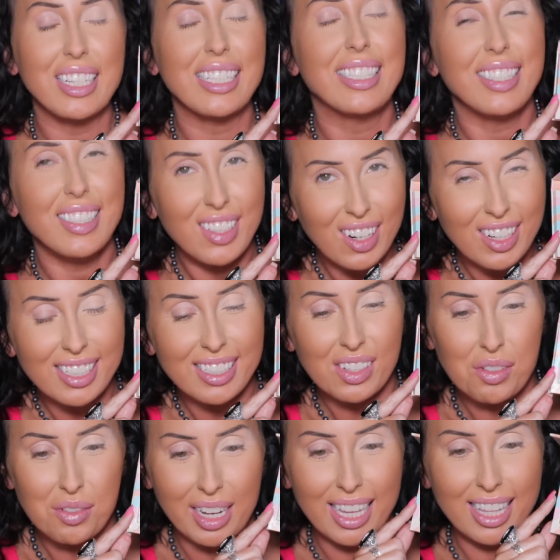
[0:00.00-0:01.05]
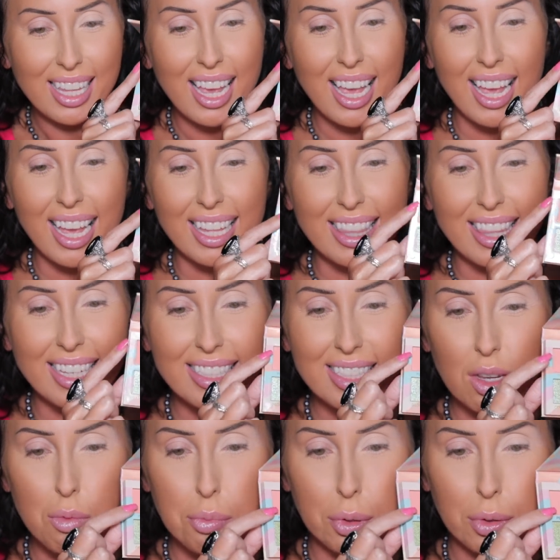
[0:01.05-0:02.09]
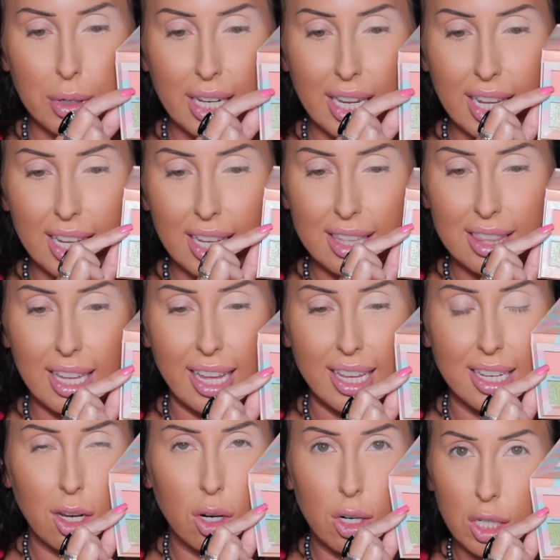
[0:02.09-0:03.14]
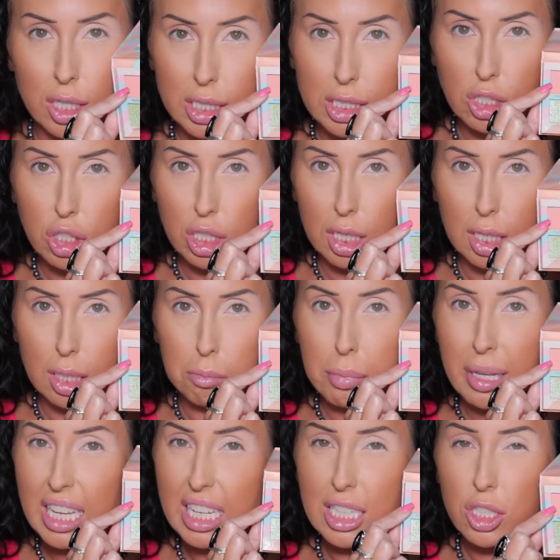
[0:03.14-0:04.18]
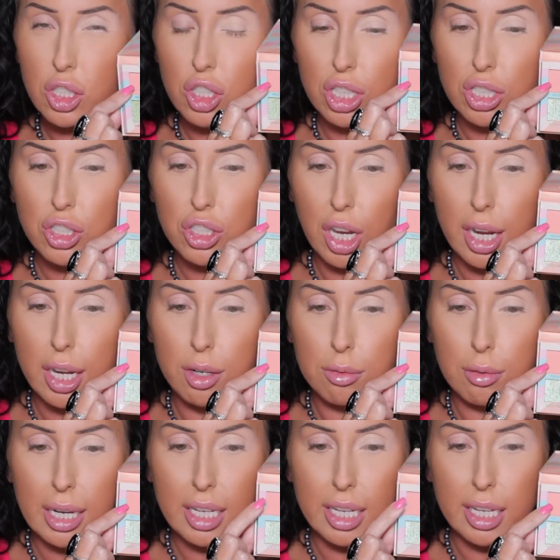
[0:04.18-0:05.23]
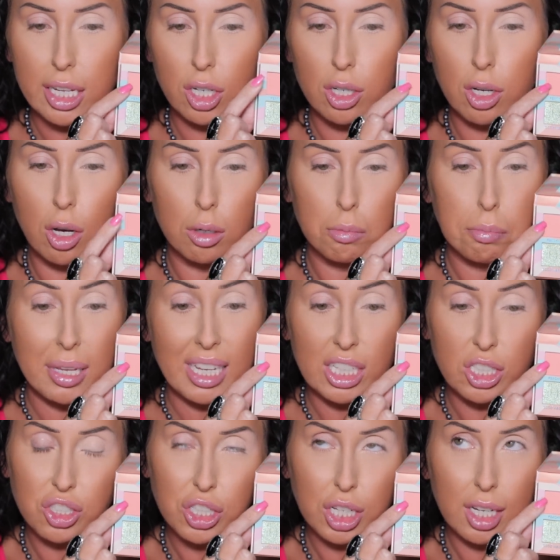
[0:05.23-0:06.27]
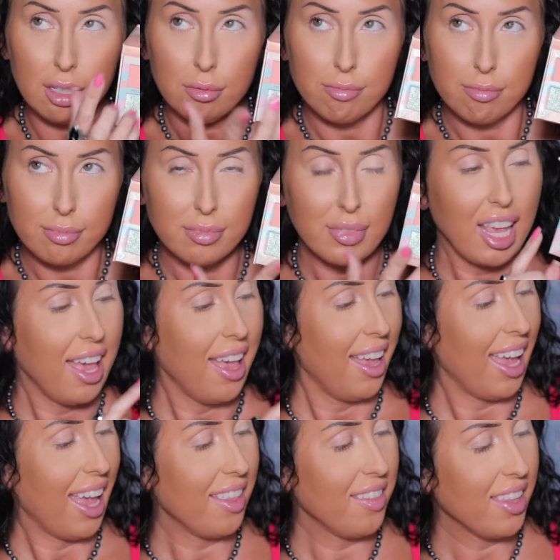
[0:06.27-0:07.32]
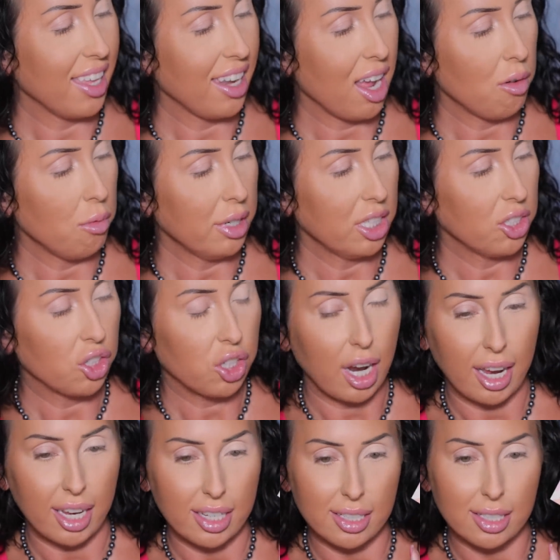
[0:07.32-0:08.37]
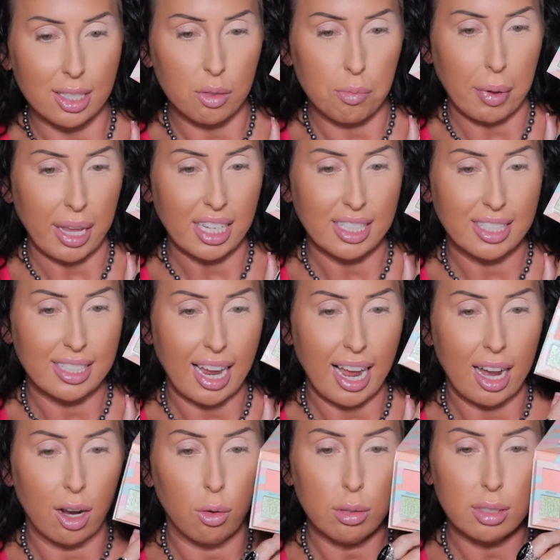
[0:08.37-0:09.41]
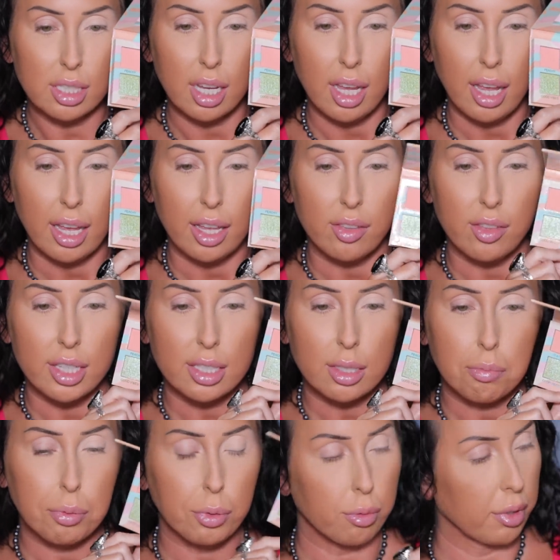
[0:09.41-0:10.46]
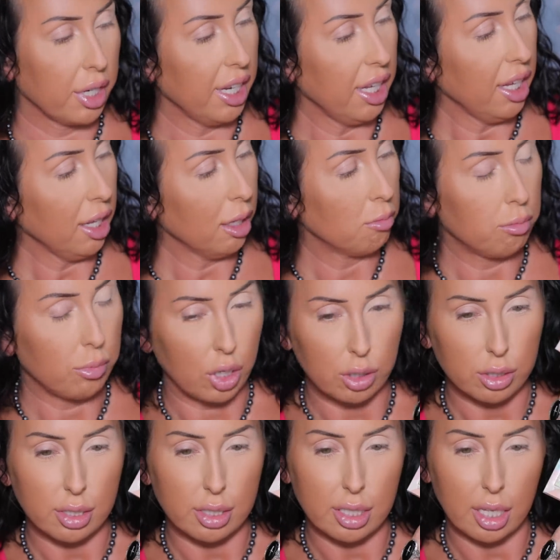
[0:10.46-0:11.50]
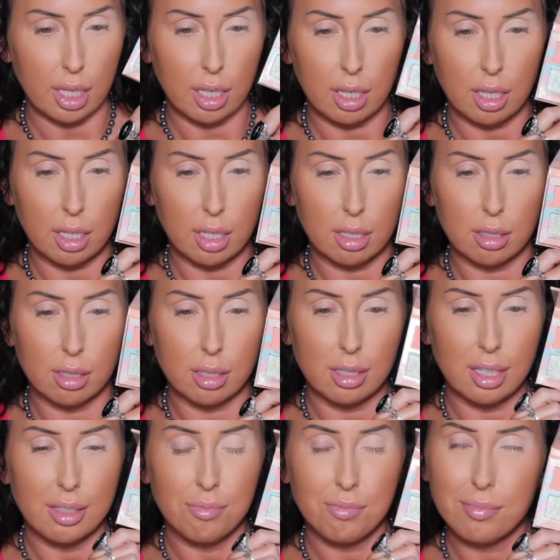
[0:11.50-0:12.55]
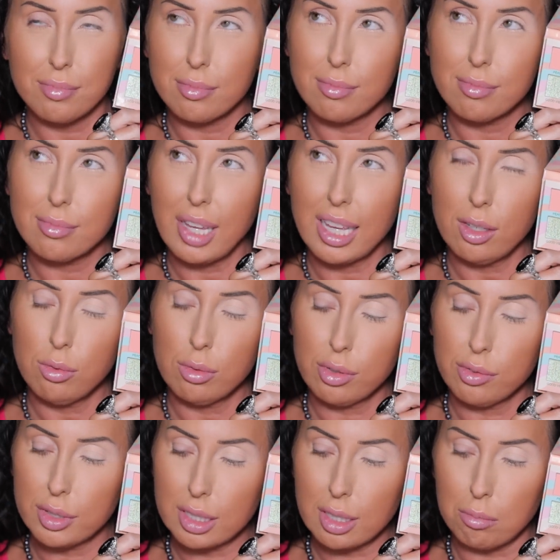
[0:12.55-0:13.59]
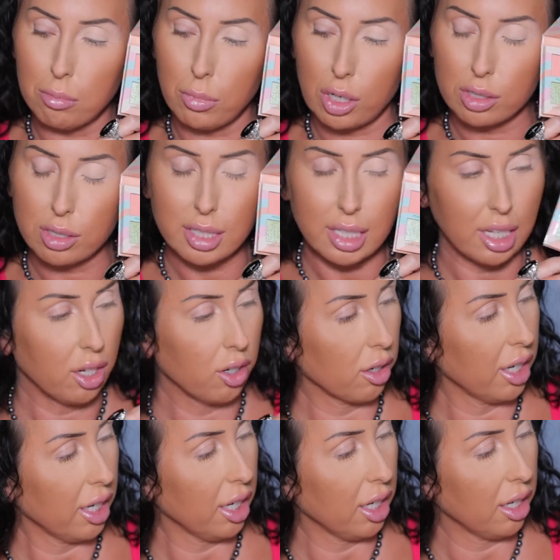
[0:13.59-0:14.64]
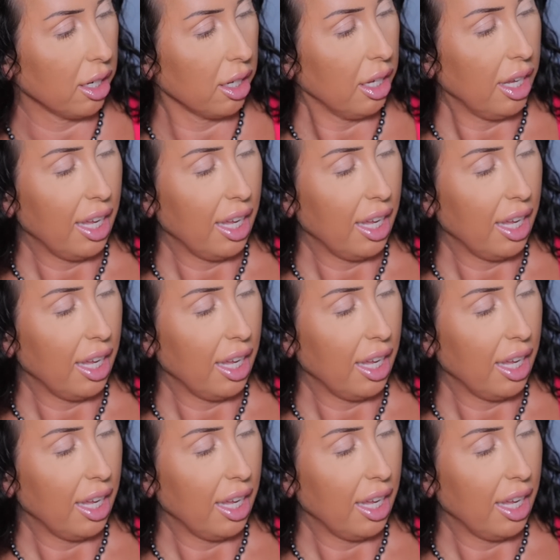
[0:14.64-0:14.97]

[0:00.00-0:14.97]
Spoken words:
start with this pretty like orangey peach shade right here called Peachy. And then I want to try Spaced Out, this pretty mossy, I don't know if it's a mossy green.